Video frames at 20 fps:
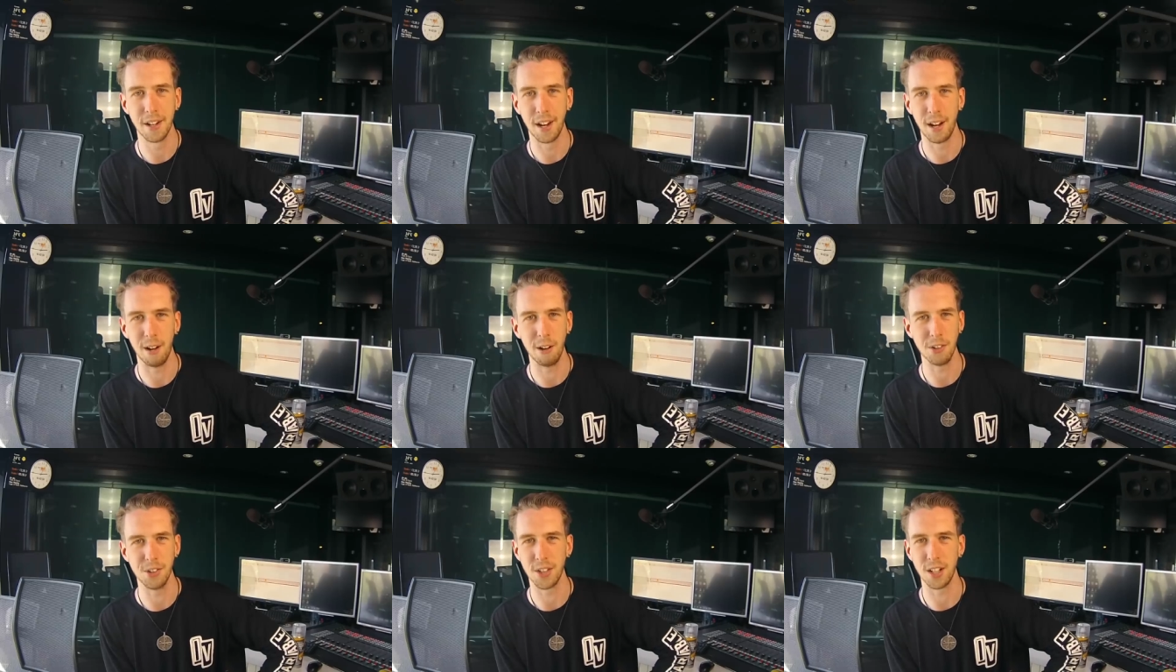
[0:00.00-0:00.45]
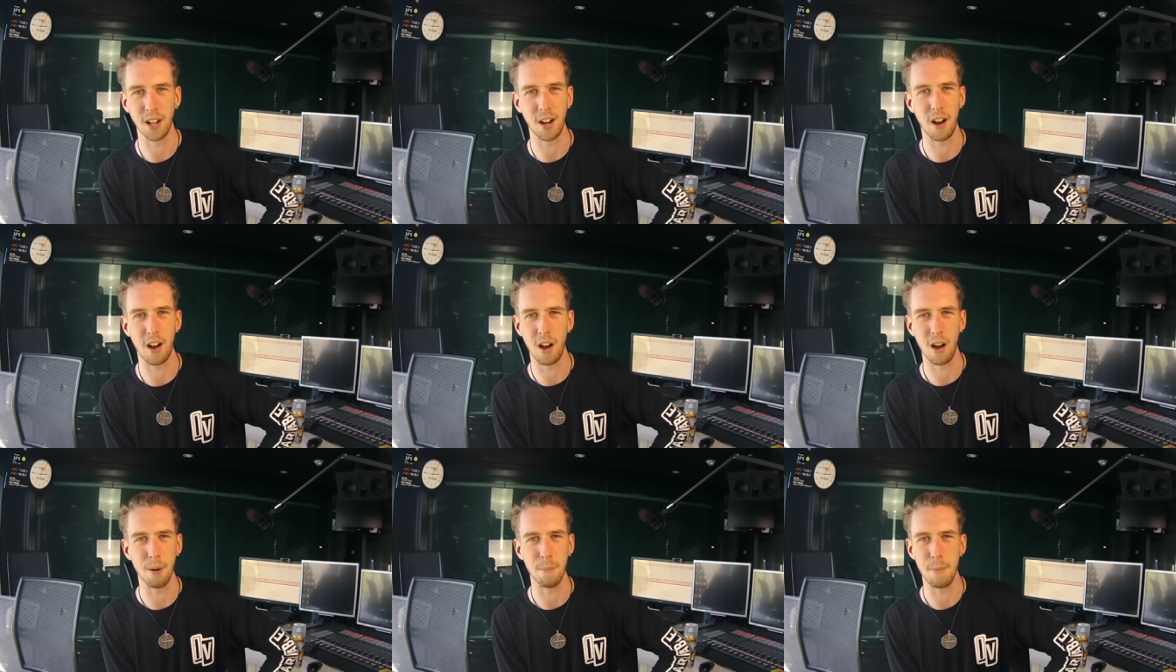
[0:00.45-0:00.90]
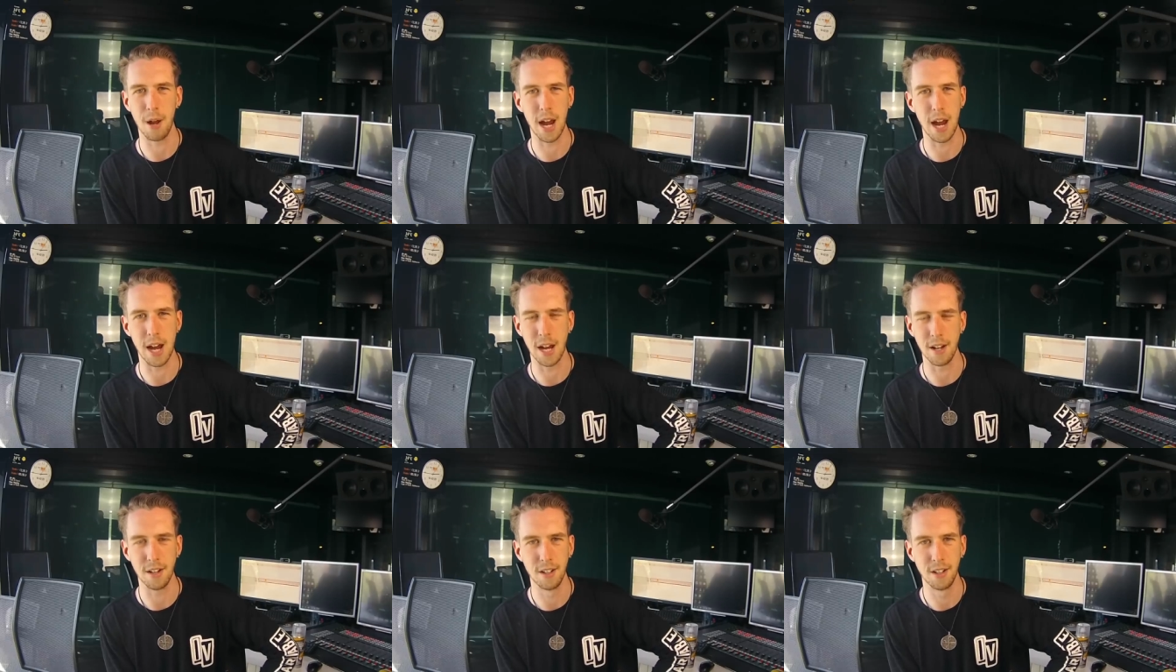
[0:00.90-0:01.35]
I was like, oh
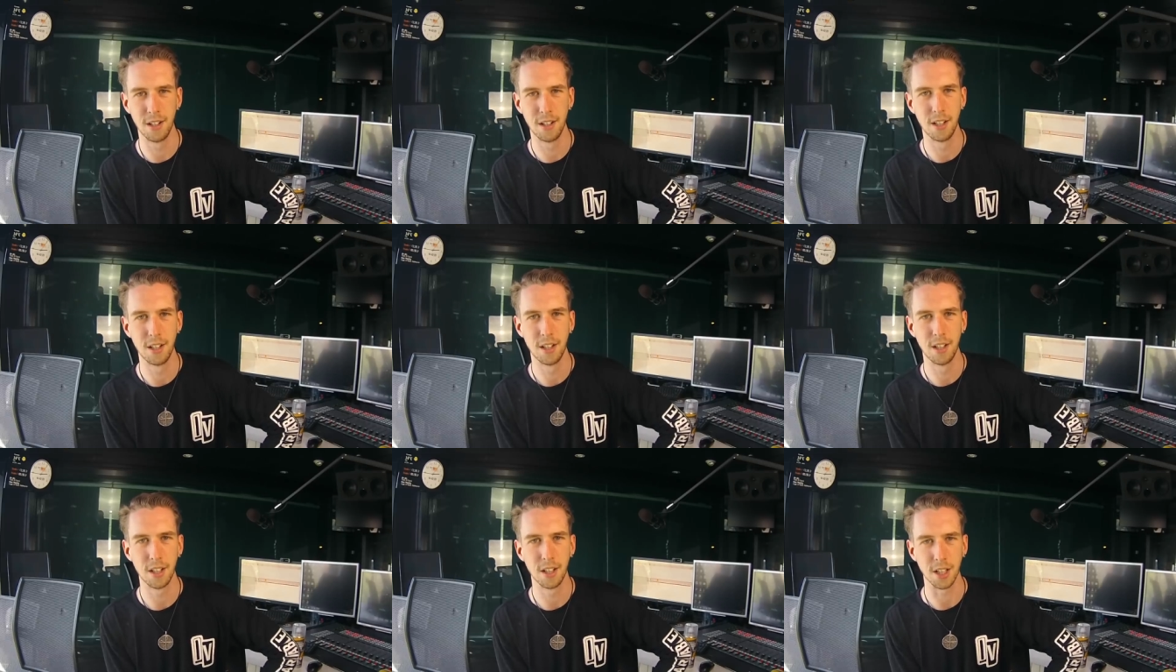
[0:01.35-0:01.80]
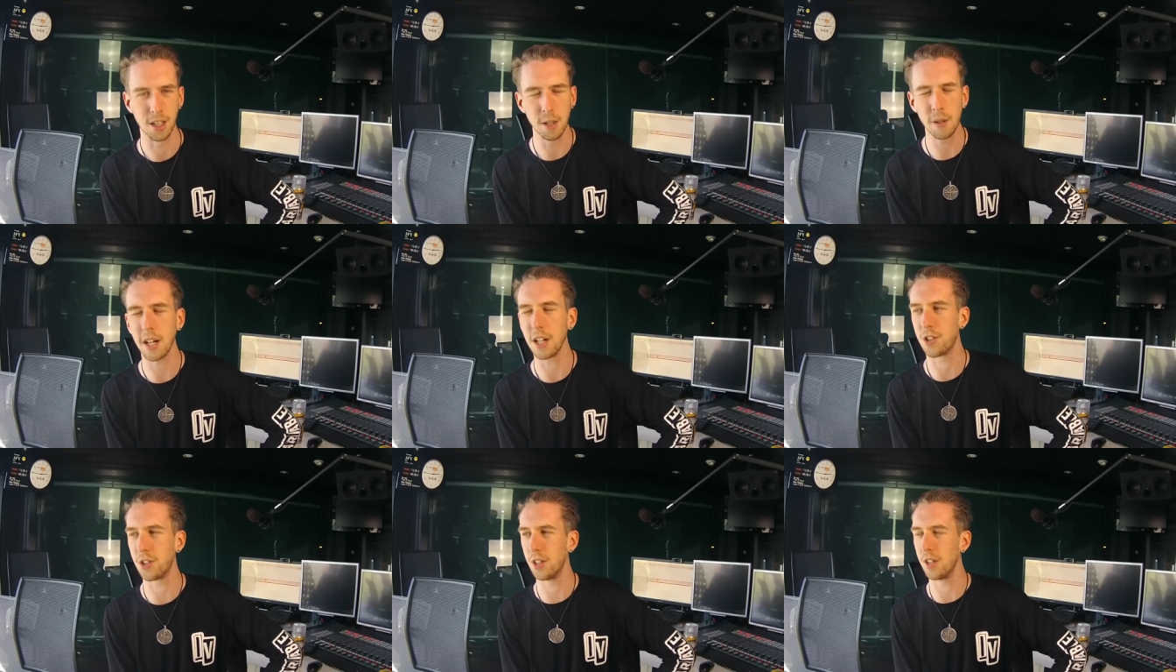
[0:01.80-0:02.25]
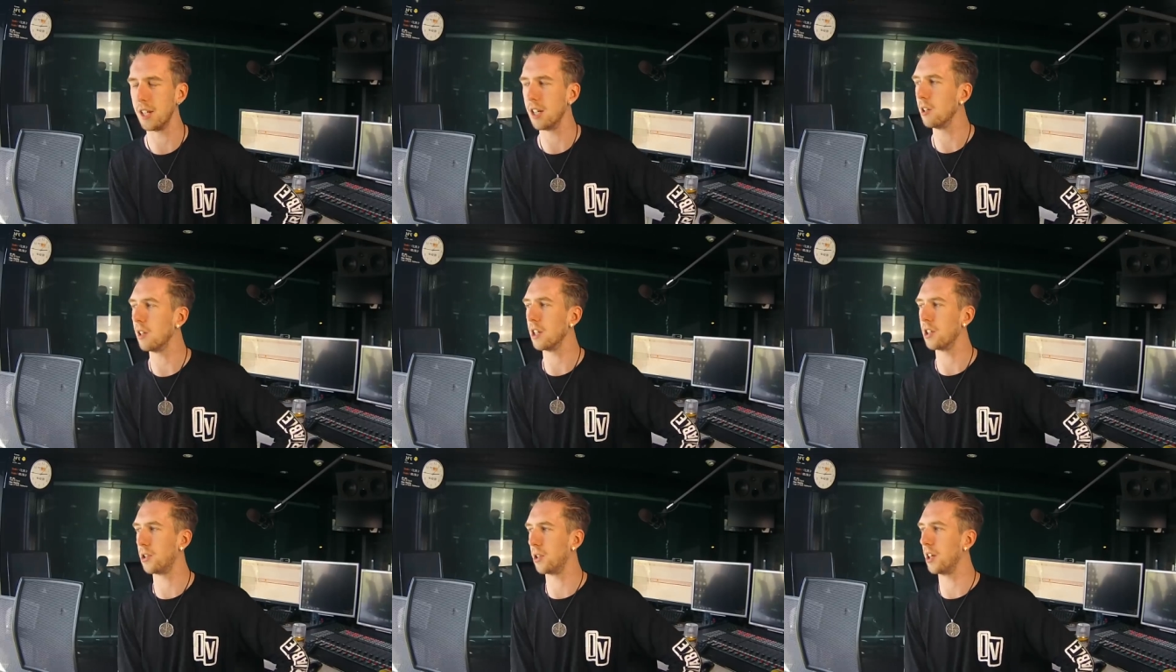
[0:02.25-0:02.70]
man, you know, I should,
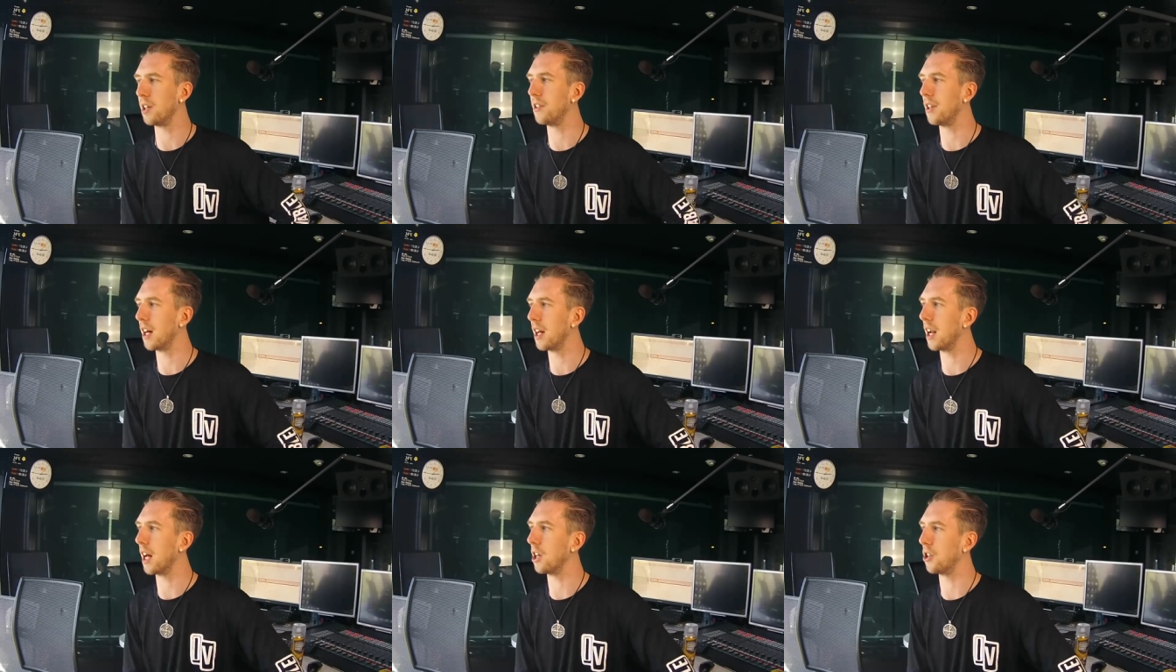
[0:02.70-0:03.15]
knew I should have done.